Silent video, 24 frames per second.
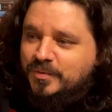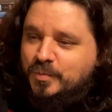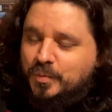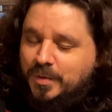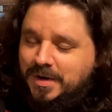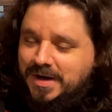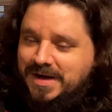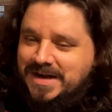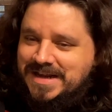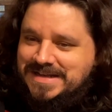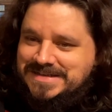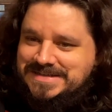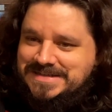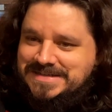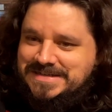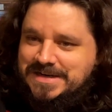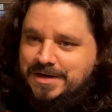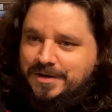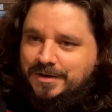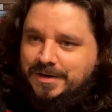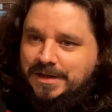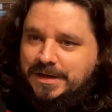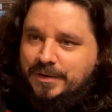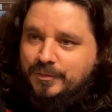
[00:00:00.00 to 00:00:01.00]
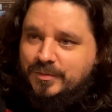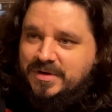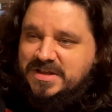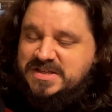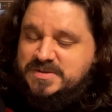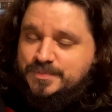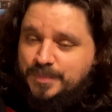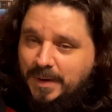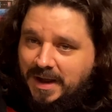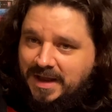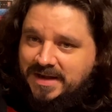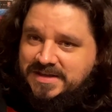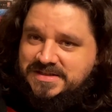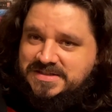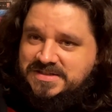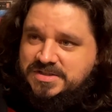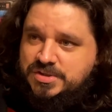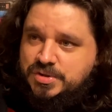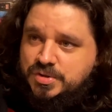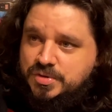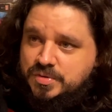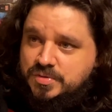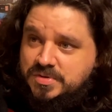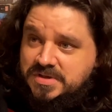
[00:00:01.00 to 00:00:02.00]
weren't necessarily a response
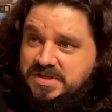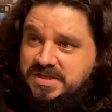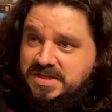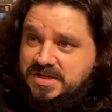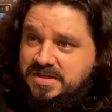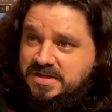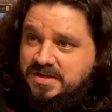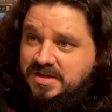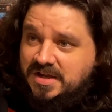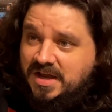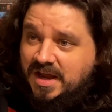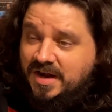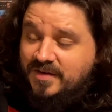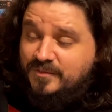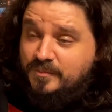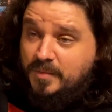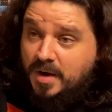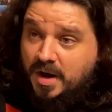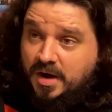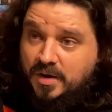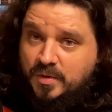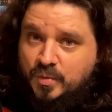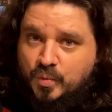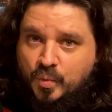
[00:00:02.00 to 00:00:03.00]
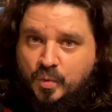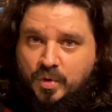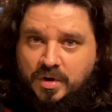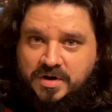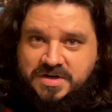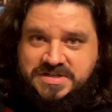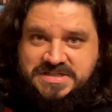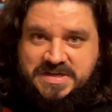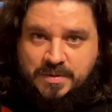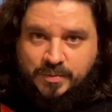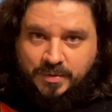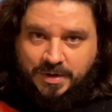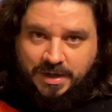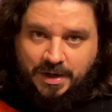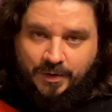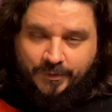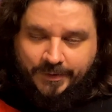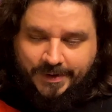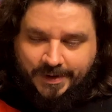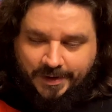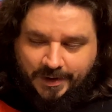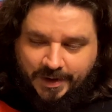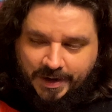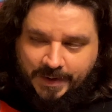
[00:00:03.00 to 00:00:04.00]
to the kind of modern wars that were
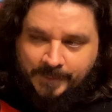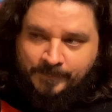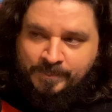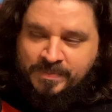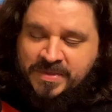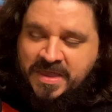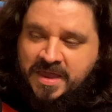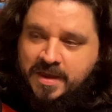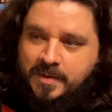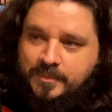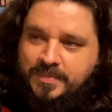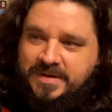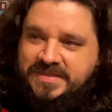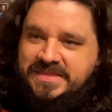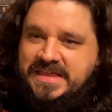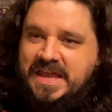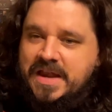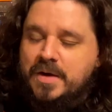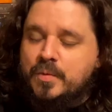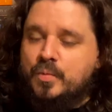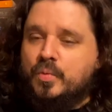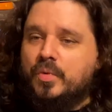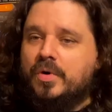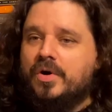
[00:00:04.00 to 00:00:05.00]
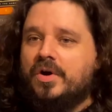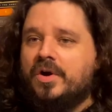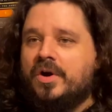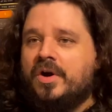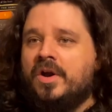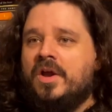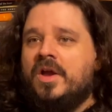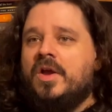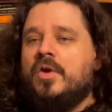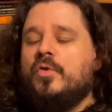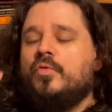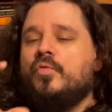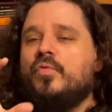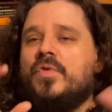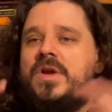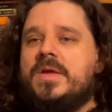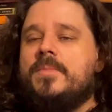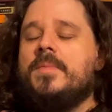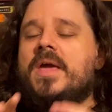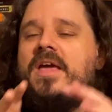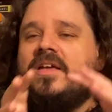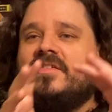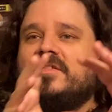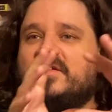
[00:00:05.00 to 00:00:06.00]
going on, but they were
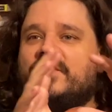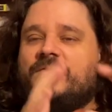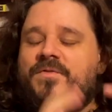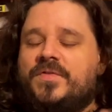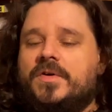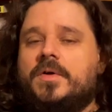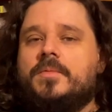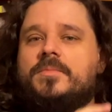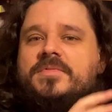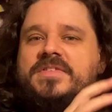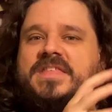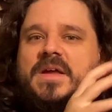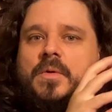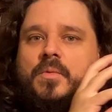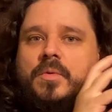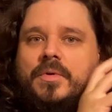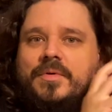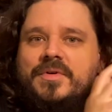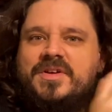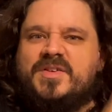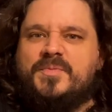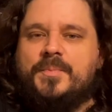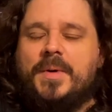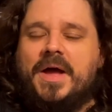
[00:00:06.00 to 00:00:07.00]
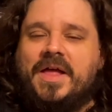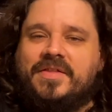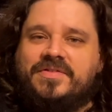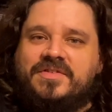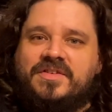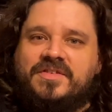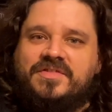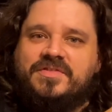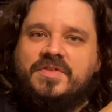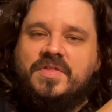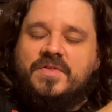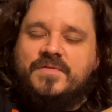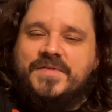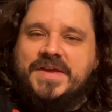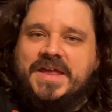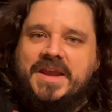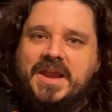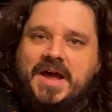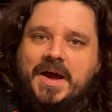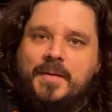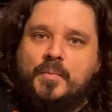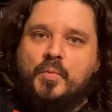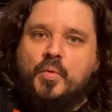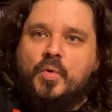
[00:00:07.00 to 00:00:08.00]
remakes of films that were responses to the
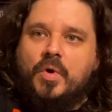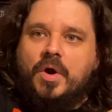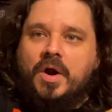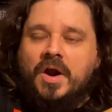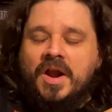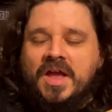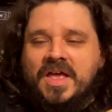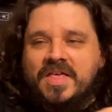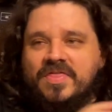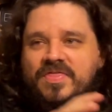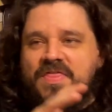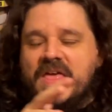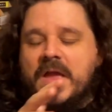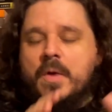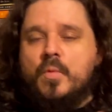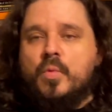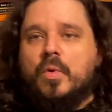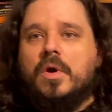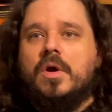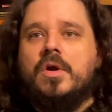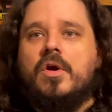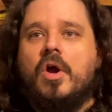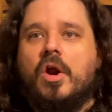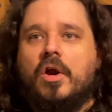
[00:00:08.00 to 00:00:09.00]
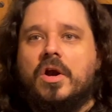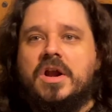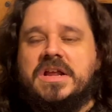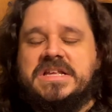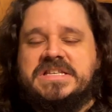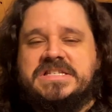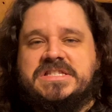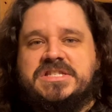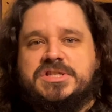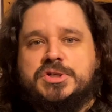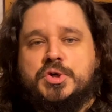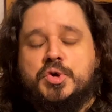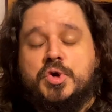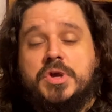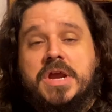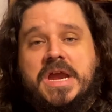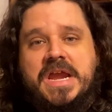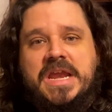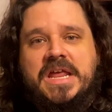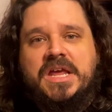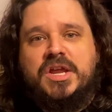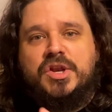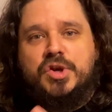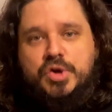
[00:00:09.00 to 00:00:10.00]
Vietnam War. They weren't artists
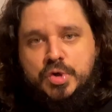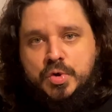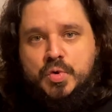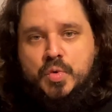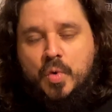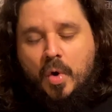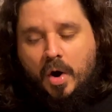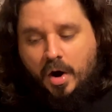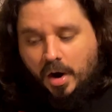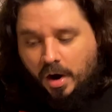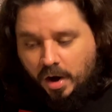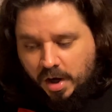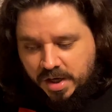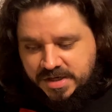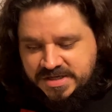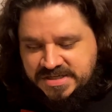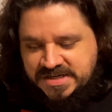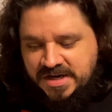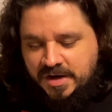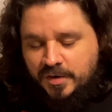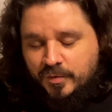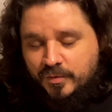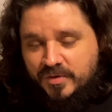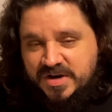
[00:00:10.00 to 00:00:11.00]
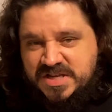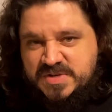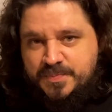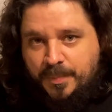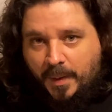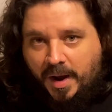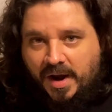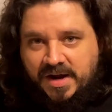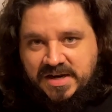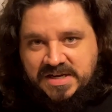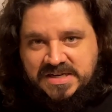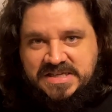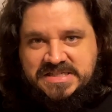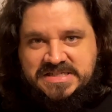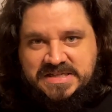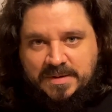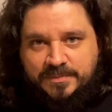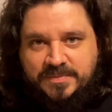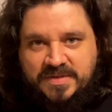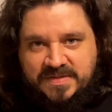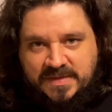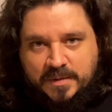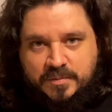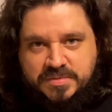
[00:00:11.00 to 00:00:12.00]
creating new art responding to
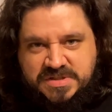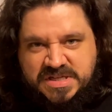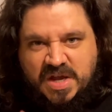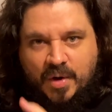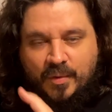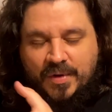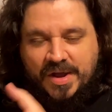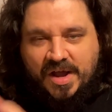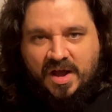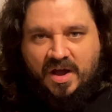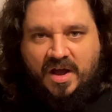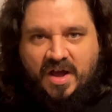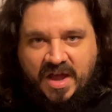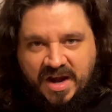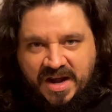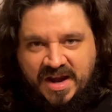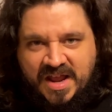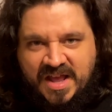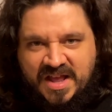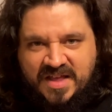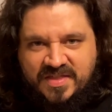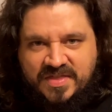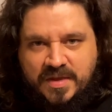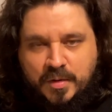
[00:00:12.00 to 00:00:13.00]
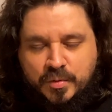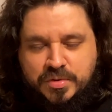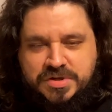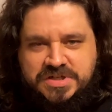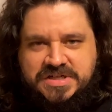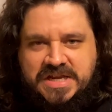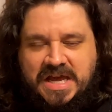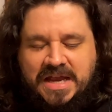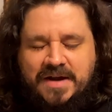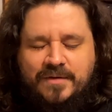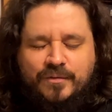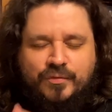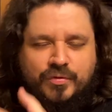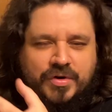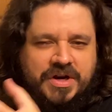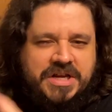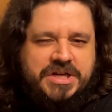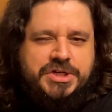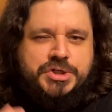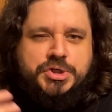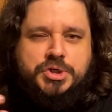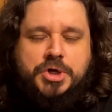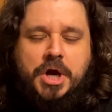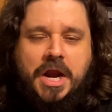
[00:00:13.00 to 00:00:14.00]
something that was going on. They were just kind of
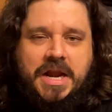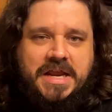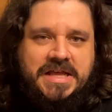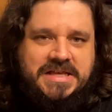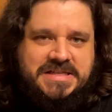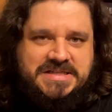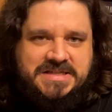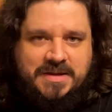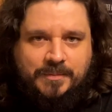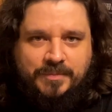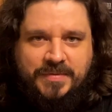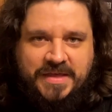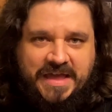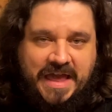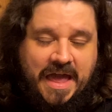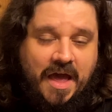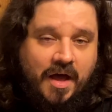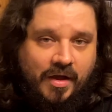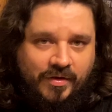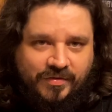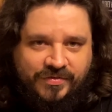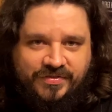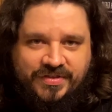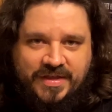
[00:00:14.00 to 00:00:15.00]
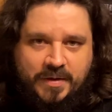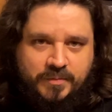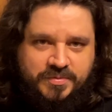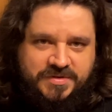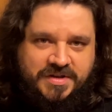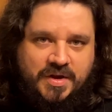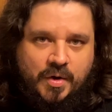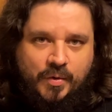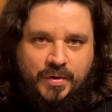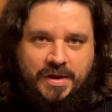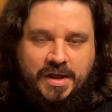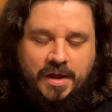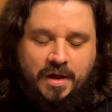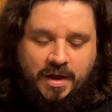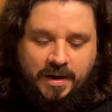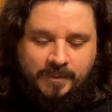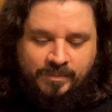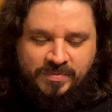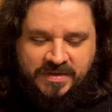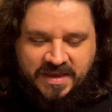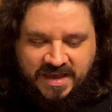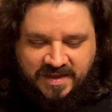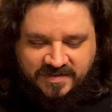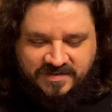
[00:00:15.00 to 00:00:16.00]
retreading something else that was going on.
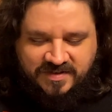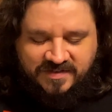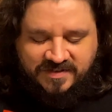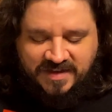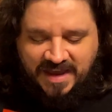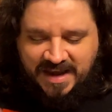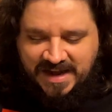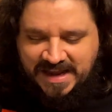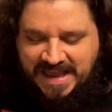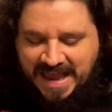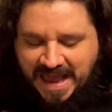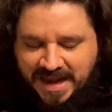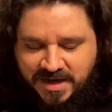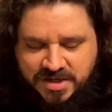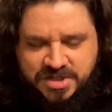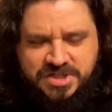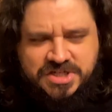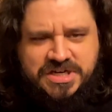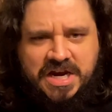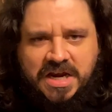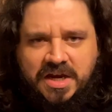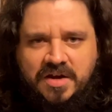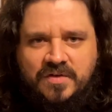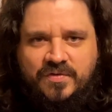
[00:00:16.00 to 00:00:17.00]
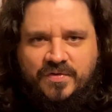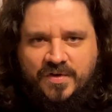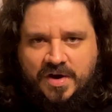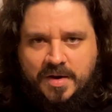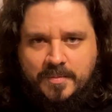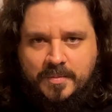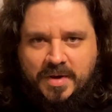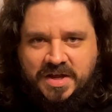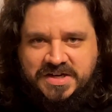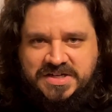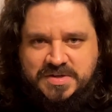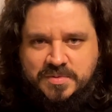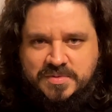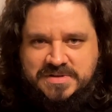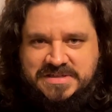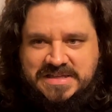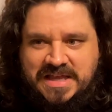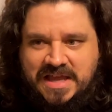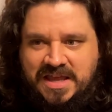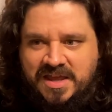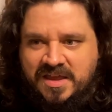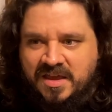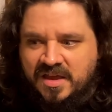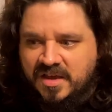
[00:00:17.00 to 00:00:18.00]
And society hadn't changed very much. It was
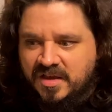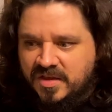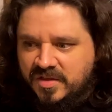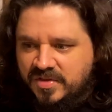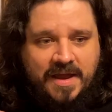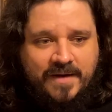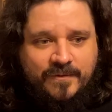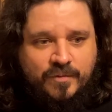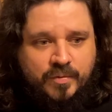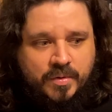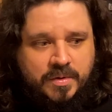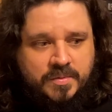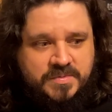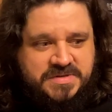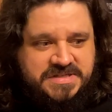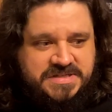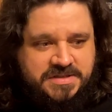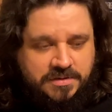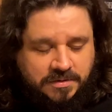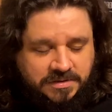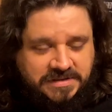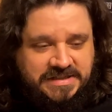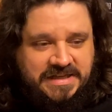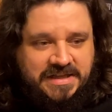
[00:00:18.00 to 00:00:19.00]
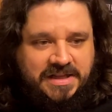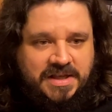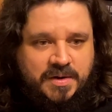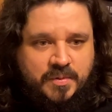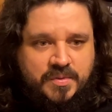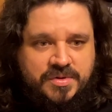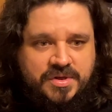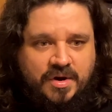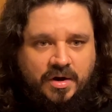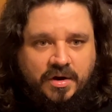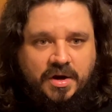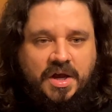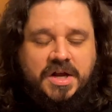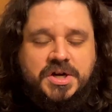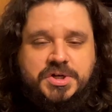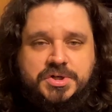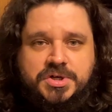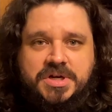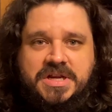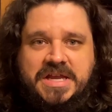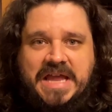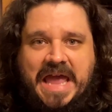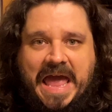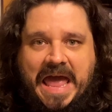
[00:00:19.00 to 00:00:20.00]
like everyone was still dealing with our
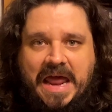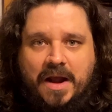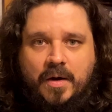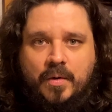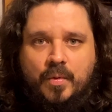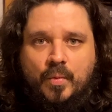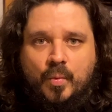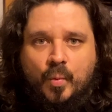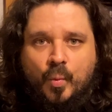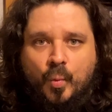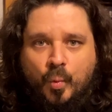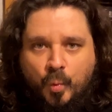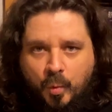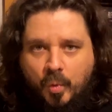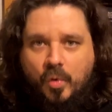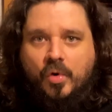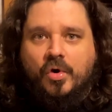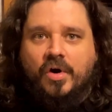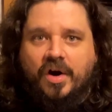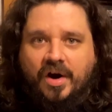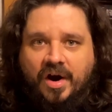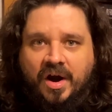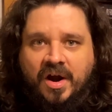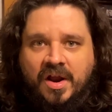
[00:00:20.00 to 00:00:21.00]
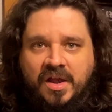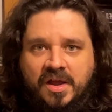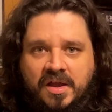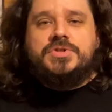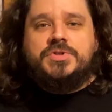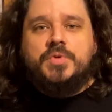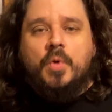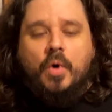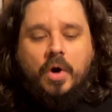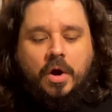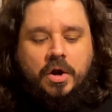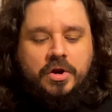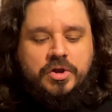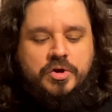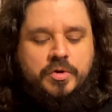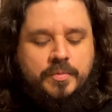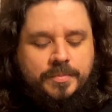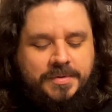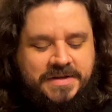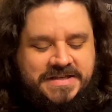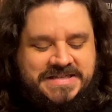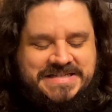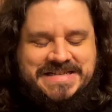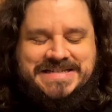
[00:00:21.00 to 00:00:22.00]
country at war. So
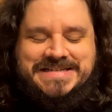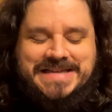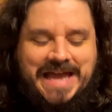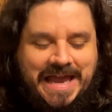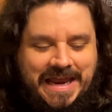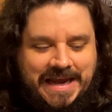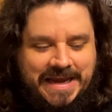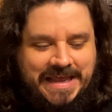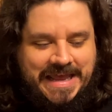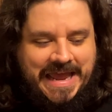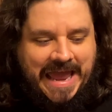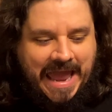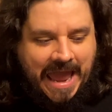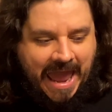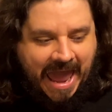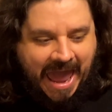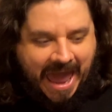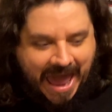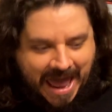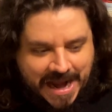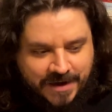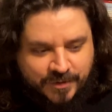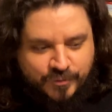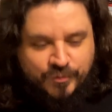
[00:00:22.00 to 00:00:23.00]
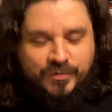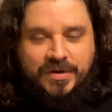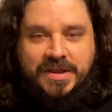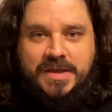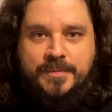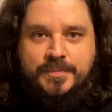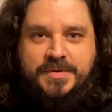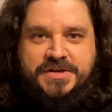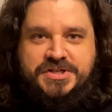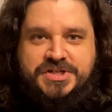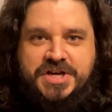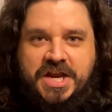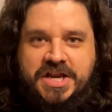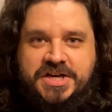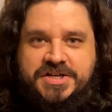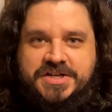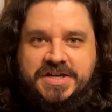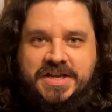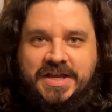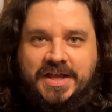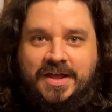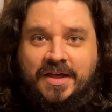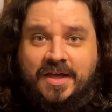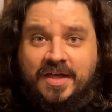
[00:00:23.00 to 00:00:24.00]
arguably society hadn't really been
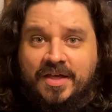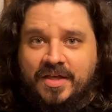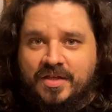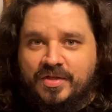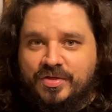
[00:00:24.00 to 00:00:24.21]
changing